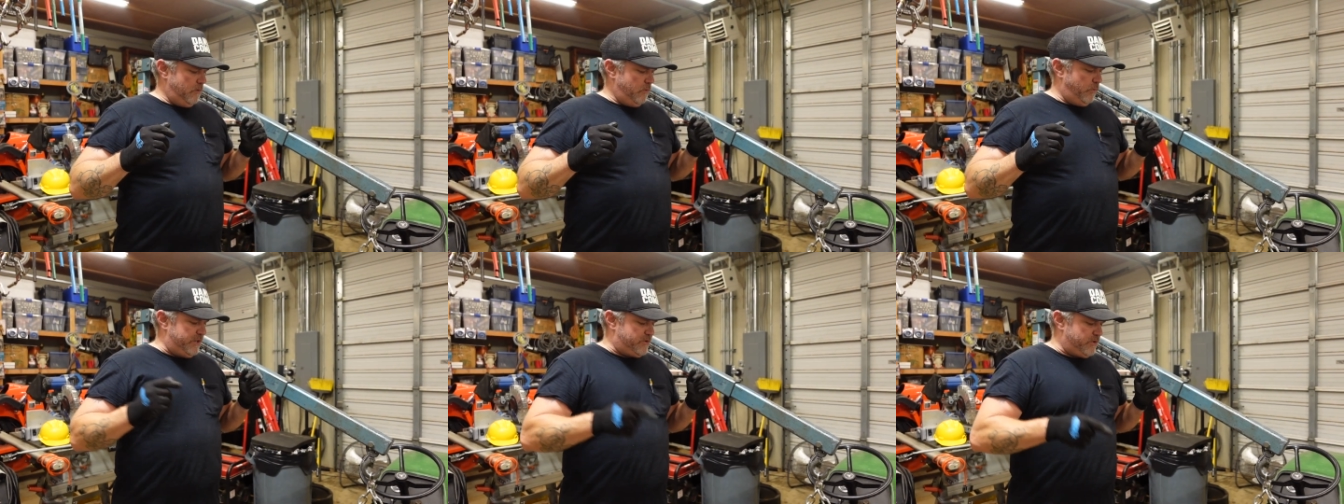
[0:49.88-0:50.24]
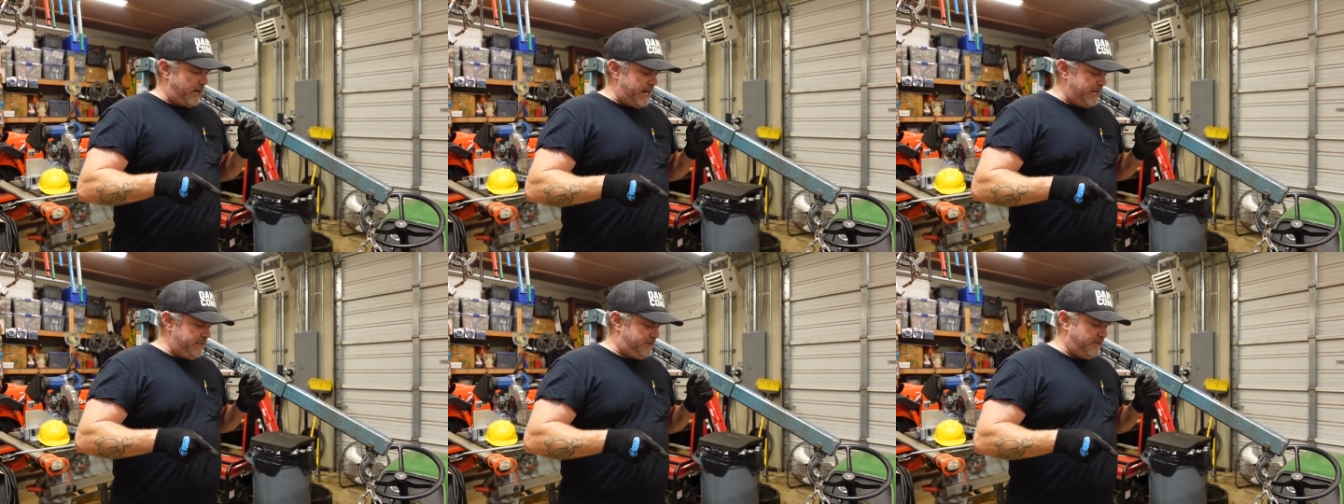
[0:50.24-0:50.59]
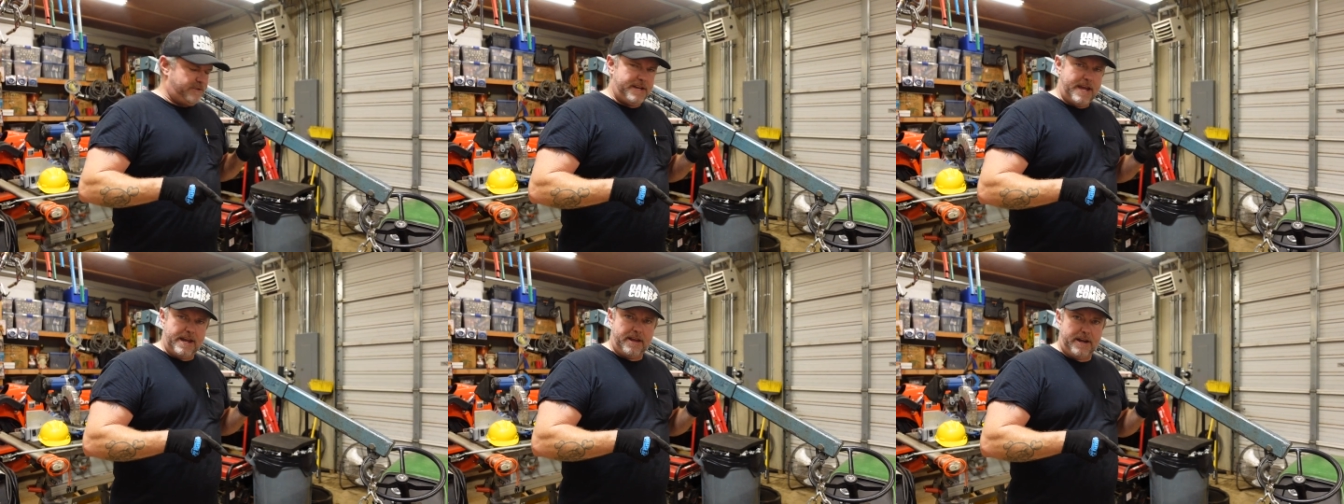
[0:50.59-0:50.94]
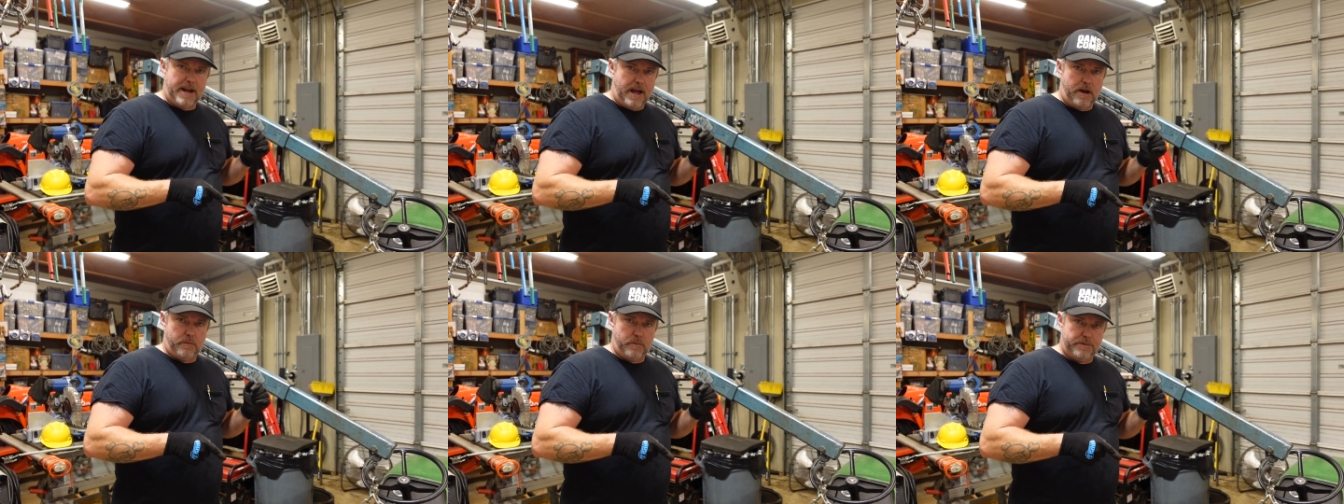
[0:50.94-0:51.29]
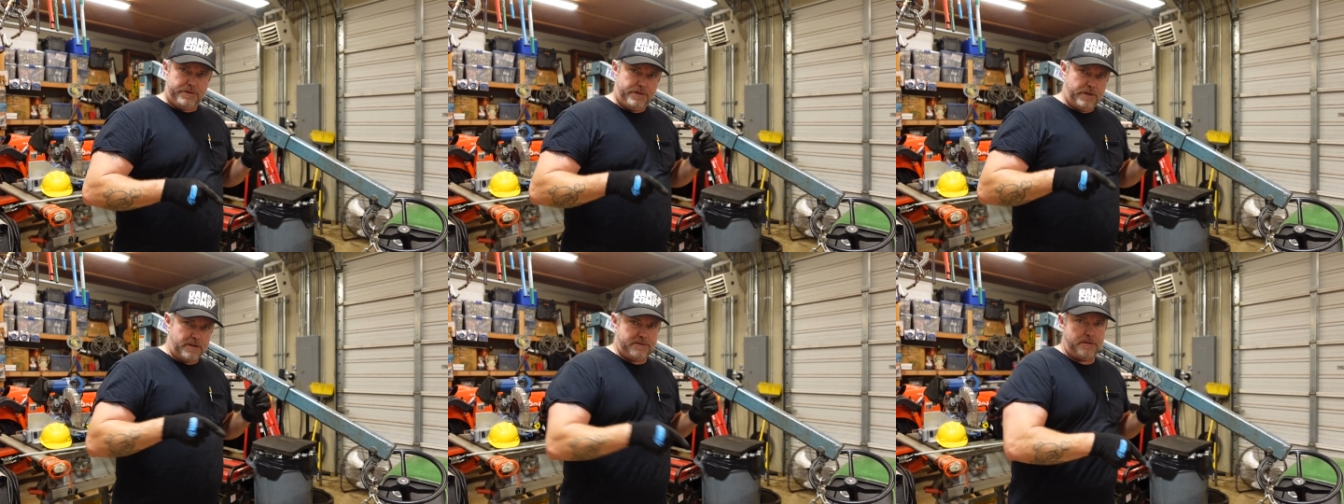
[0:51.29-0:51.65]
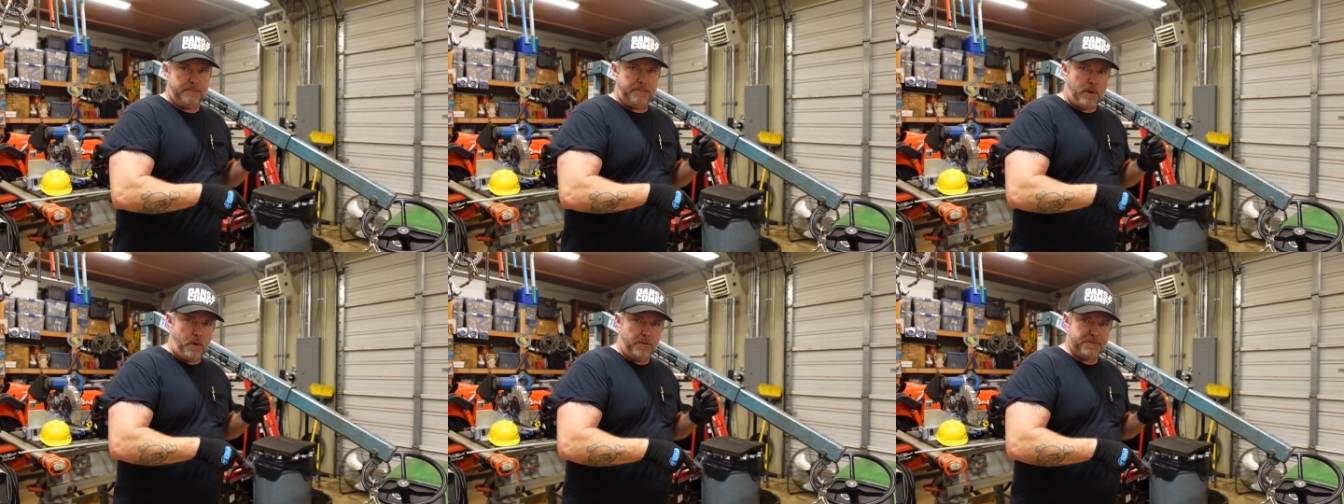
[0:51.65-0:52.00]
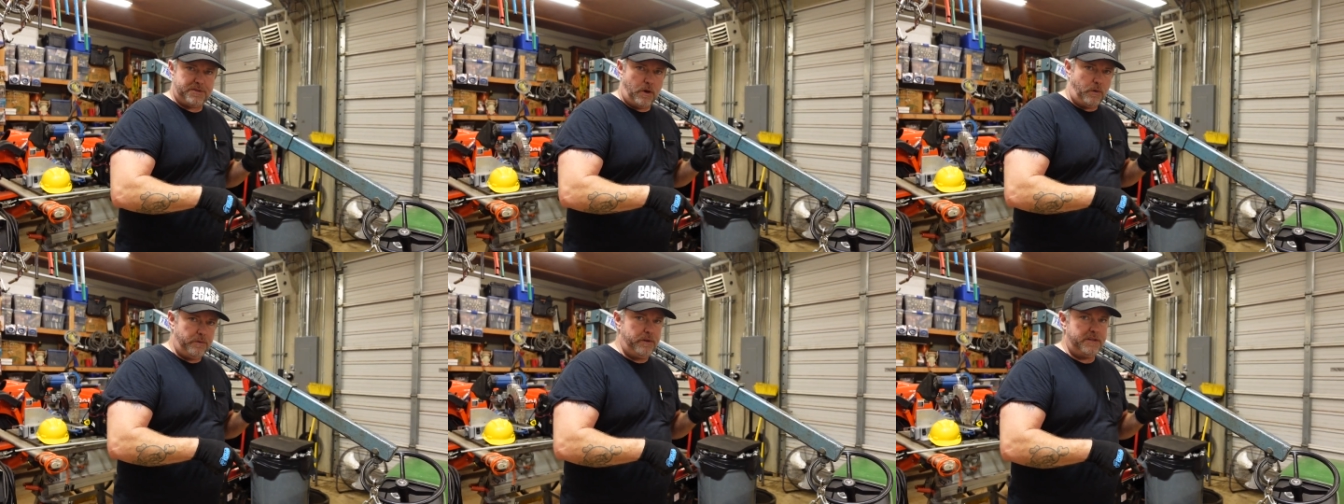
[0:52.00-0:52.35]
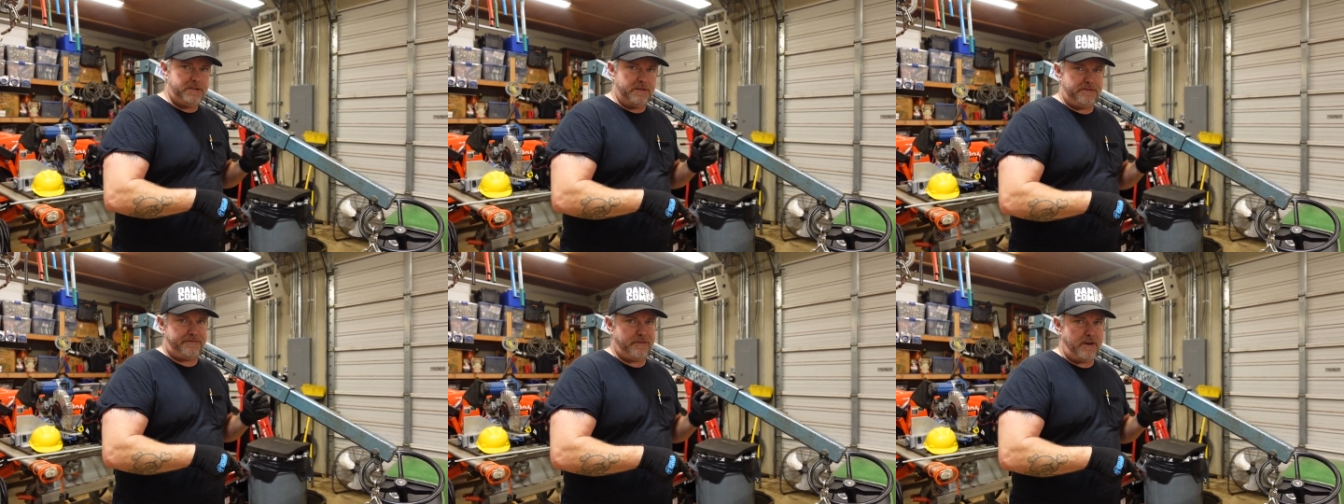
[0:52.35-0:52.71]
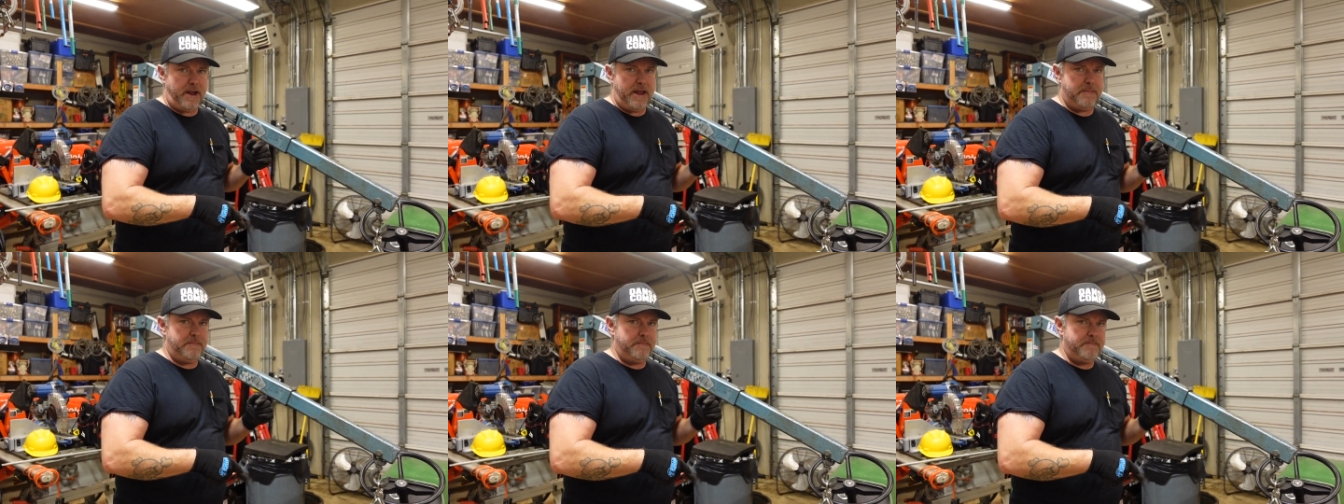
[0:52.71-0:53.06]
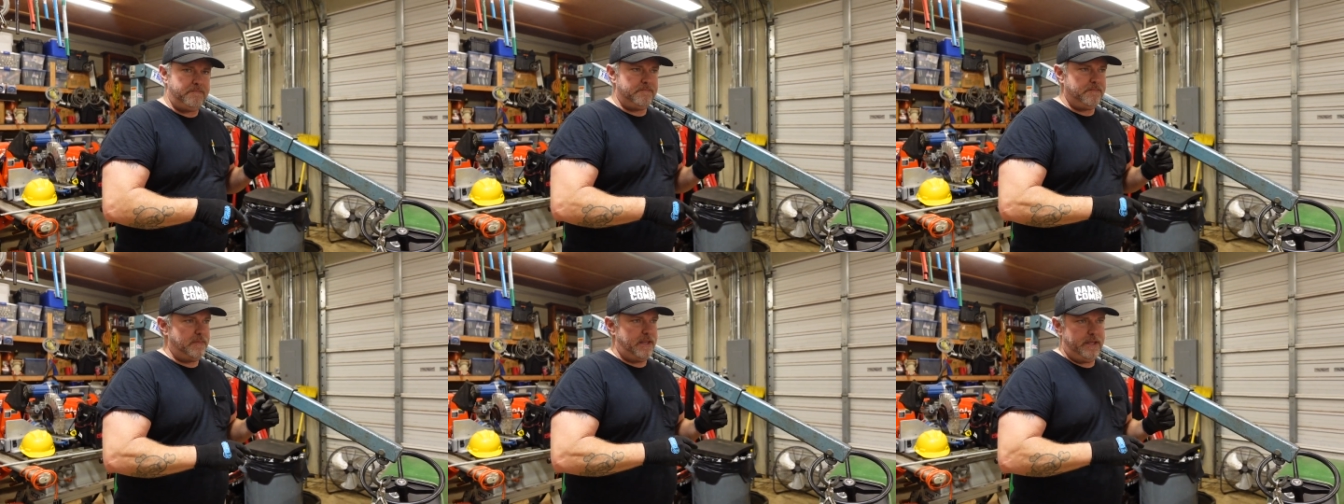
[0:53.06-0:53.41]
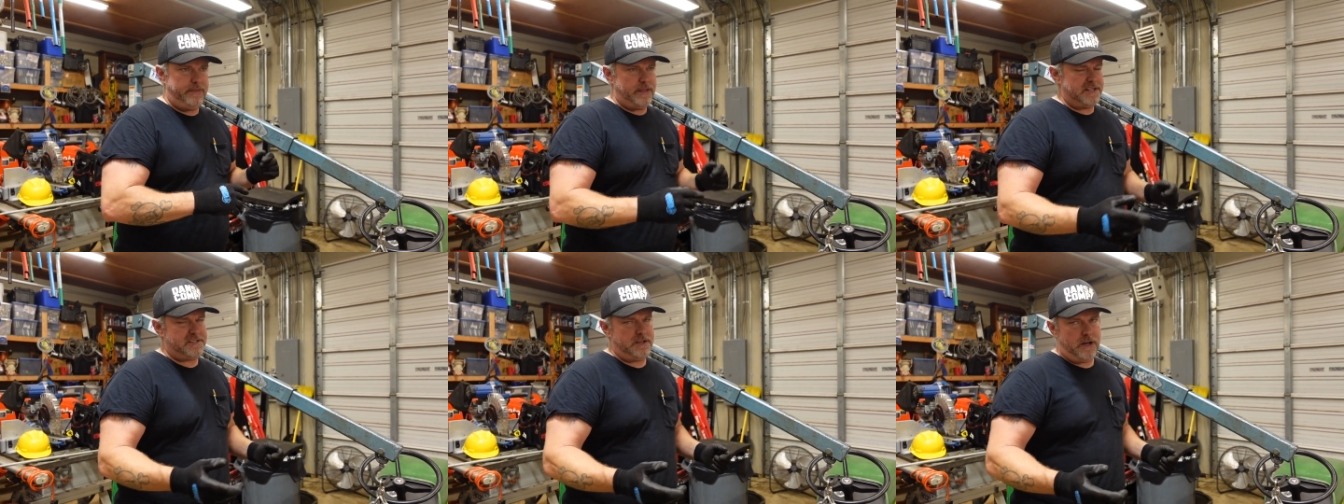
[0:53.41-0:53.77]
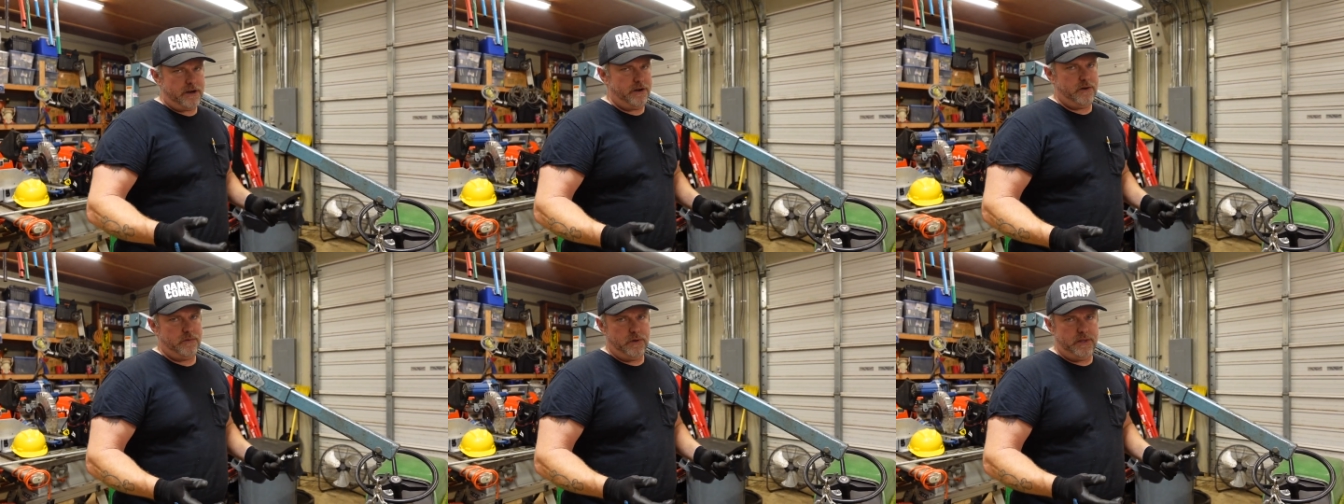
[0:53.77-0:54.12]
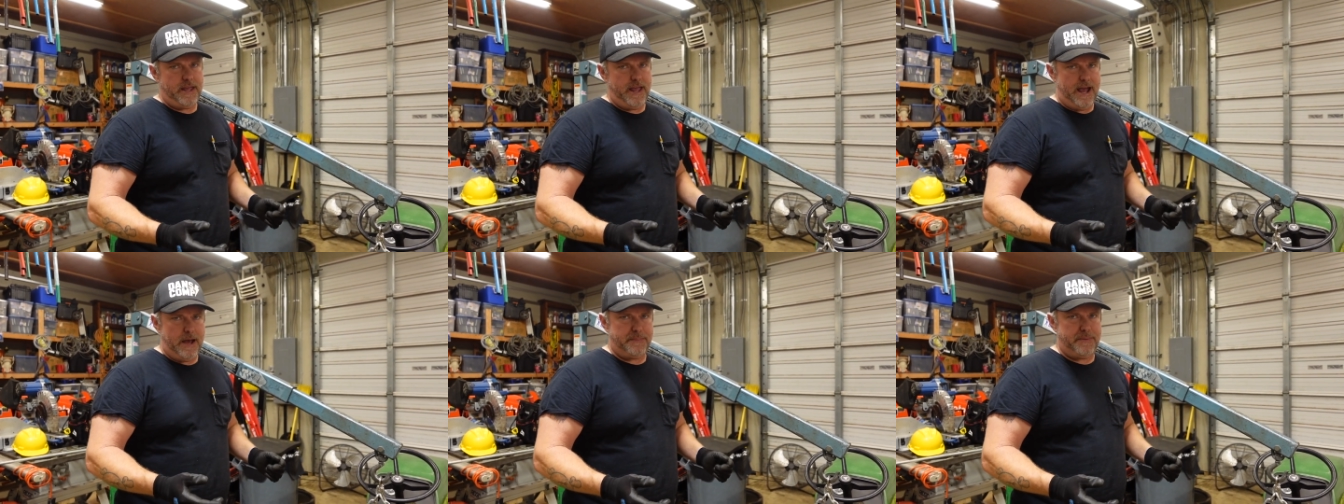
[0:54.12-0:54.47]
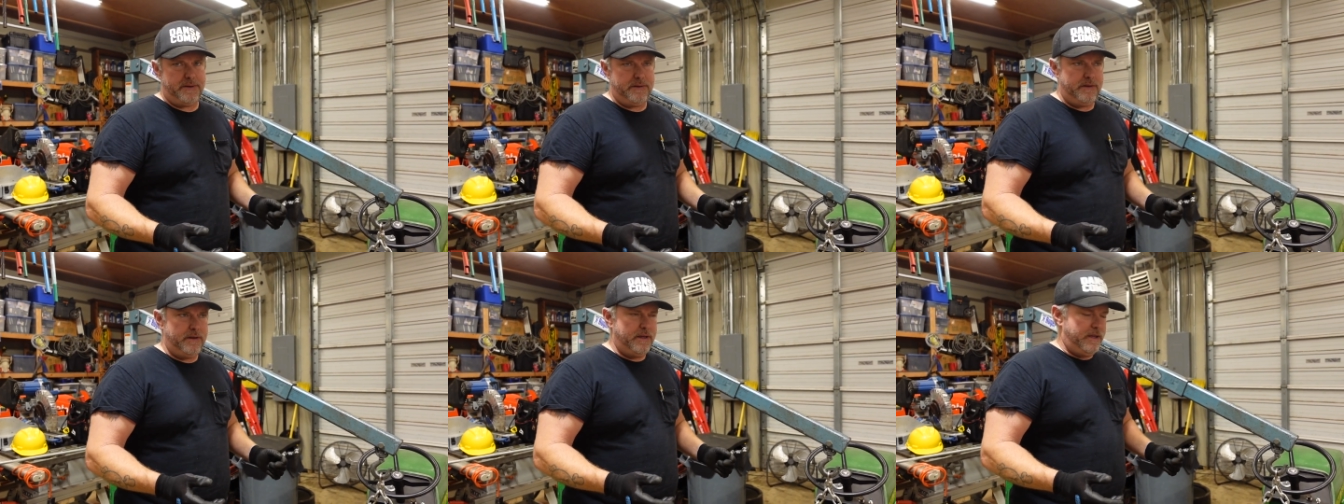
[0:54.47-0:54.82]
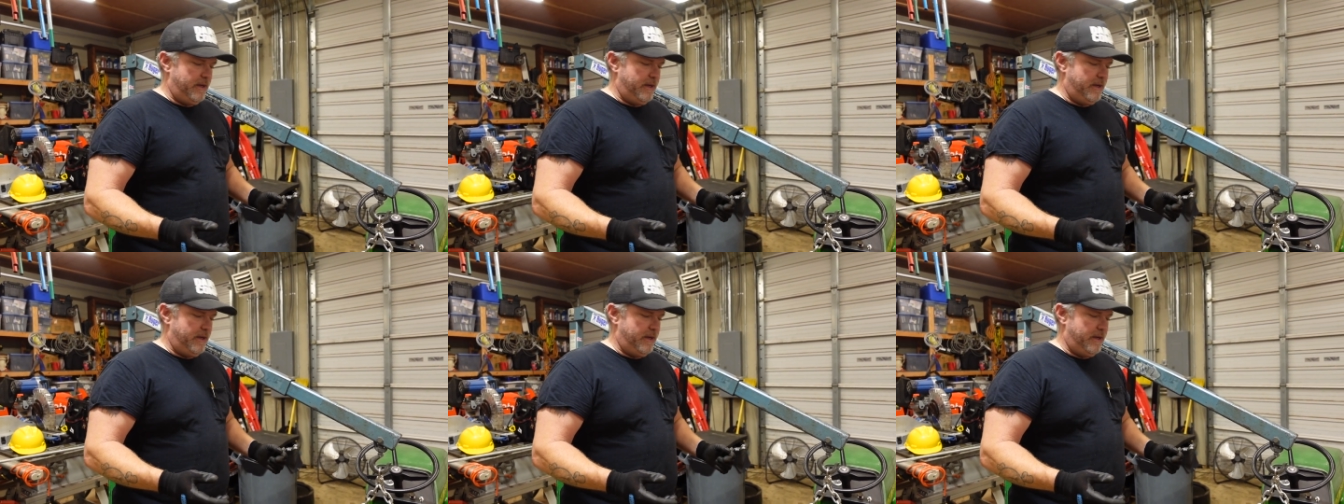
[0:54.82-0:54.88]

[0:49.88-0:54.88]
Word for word: We tried to take it out with just the bolts holding it to the frame, and that's not gonna really happen.